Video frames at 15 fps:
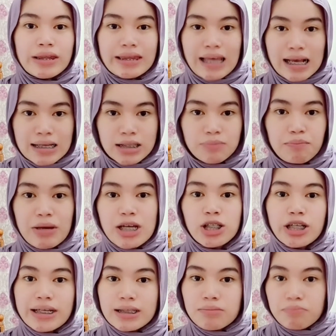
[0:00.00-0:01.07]
test
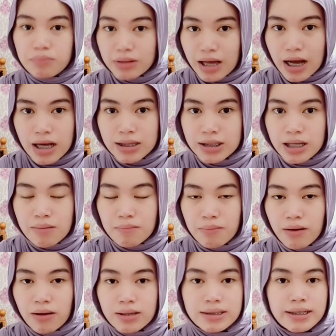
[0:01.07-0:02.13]
patients' blood
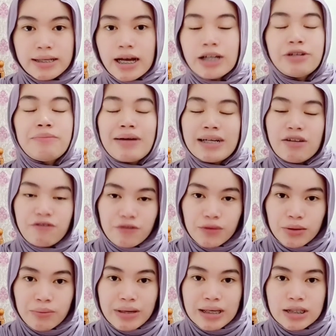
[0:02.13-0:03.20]
samples and other body
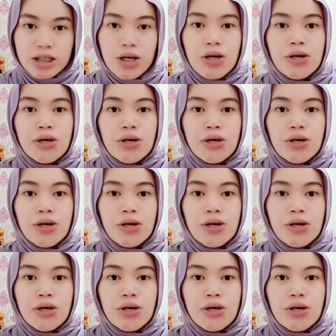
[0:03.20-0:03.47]
fluids.